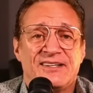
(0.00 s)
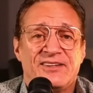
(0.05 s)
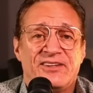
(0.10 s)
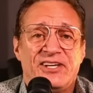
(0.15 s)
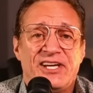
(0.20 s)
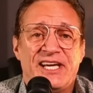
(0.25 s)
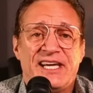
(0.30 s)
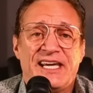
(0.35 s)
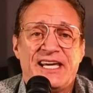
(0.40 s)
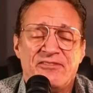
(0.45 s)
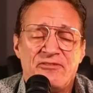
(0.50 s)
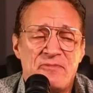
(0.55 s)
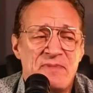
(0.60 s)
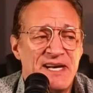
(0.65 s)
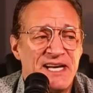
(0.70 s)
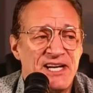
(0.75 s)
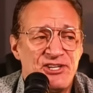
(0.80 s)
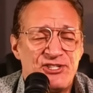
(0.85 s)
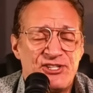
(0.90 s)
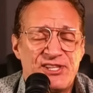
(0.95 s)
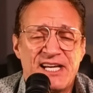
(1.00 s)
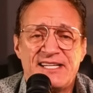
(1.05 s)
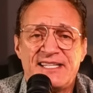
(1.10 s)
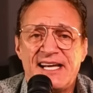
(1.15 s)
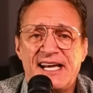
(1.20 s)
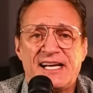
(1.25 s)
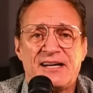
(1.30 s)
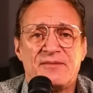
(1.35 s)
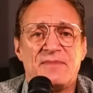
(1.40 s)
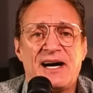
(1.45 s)
The give them an inch, they
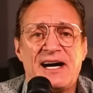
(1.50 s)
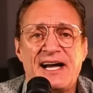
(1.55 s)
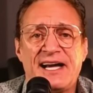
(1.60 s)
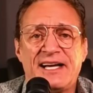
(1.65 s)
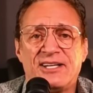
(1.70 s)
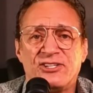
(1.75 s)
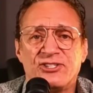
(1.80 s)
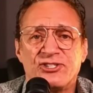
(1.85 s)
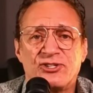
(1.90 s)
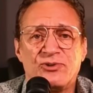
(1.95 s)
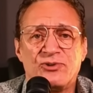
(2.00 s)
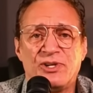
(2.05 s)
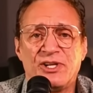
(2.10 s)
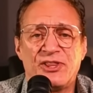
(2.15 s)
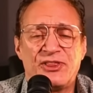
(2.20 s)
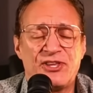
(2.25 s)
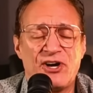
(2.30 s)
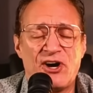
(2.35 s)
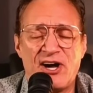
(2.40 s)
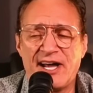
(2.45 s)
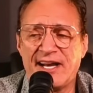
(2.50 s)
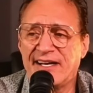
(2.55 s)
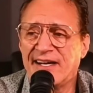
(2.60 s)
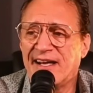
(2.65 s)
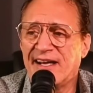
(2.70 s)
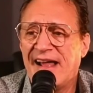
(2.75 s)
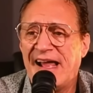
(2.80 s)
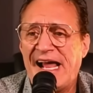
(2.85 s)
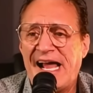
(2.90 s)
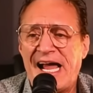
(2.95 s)
take a mile school of thought
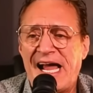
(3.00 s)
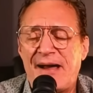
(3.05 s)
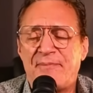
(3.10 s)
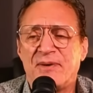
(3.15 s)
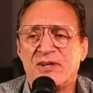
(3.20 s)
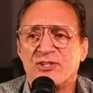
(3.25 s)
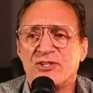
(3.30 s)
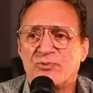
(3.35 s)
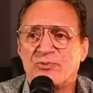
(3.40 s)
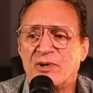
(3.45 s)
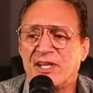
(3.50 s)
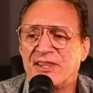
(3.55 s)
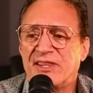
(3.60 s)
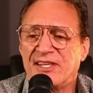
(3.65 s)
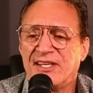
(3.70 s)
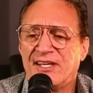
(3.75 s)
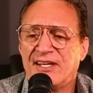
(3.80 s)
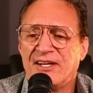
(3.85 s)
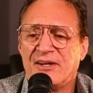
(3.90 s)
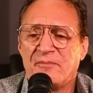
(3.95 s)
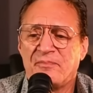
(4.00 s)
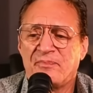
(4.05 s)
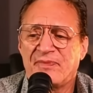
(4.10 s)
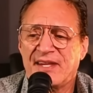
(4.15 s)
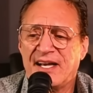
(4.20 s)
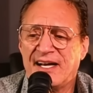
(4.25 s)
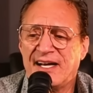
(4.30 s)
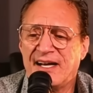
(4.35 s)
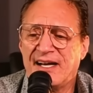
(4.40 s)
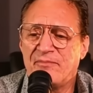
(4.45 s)
happens with
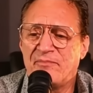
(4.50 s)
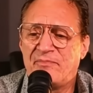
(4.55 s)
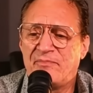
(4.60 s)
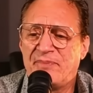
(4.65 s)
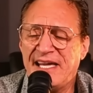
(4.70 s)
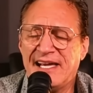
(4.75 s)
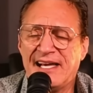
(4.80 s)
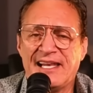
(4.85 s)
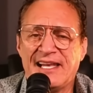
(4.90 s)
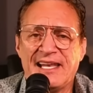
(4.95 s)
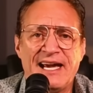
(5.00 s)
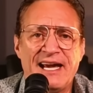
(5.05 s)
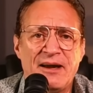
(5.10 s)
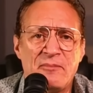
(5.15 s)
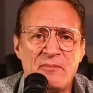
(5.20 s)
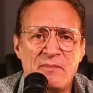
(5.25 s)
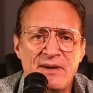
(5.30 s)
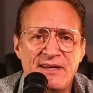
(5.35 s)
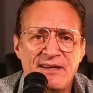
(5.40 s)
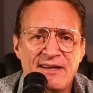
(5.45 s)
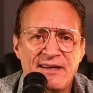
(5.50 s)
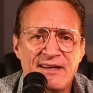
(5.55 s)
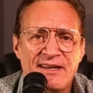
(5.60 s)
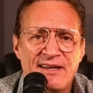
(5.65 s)
BLM